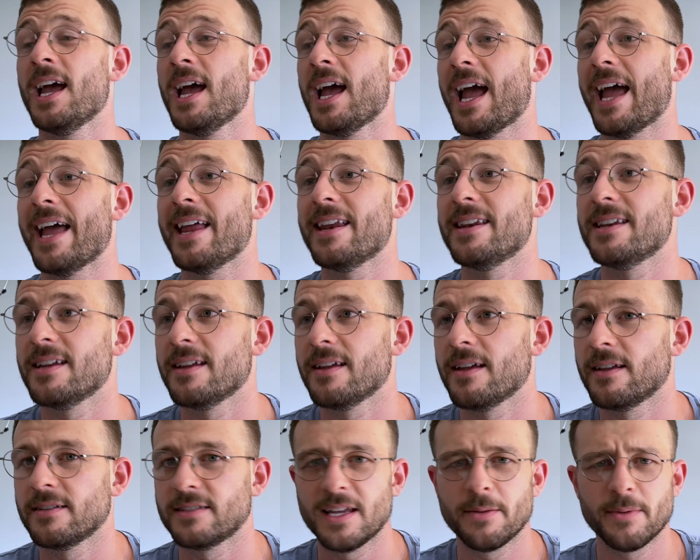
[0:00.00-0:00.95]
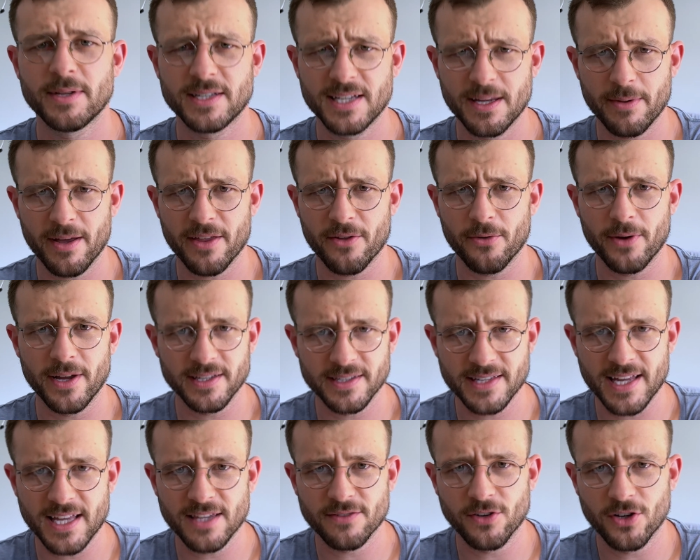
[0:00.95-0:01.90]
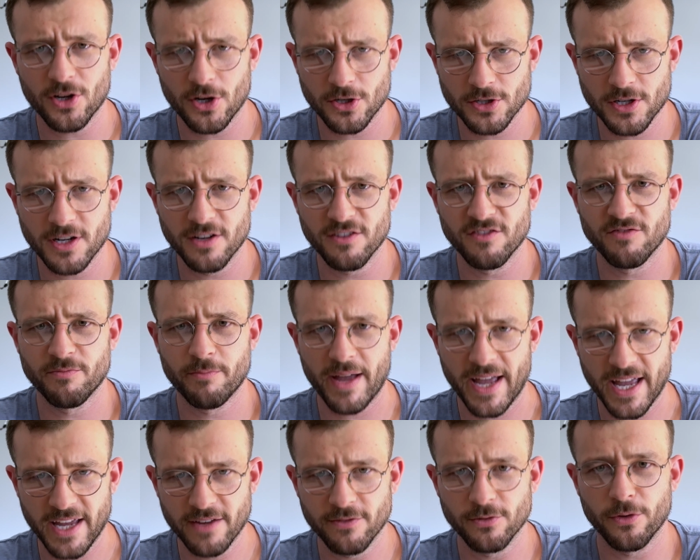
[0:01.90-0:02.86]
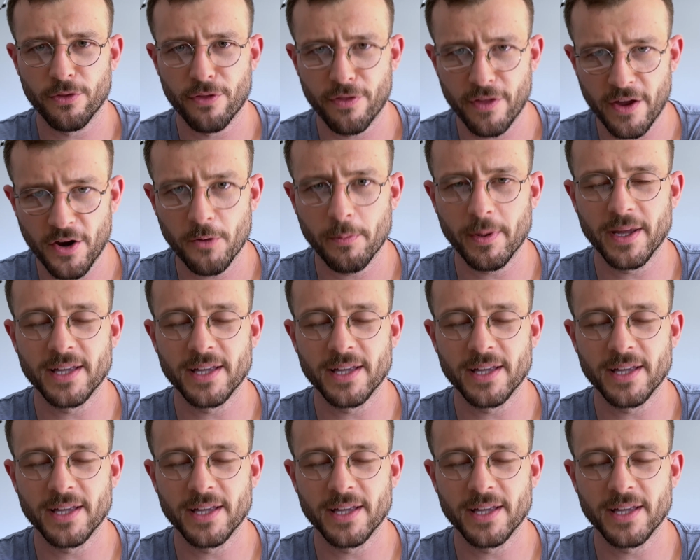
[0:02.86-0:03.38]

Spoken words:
And CBT, by the way, stands for cognitive behavioral therapy.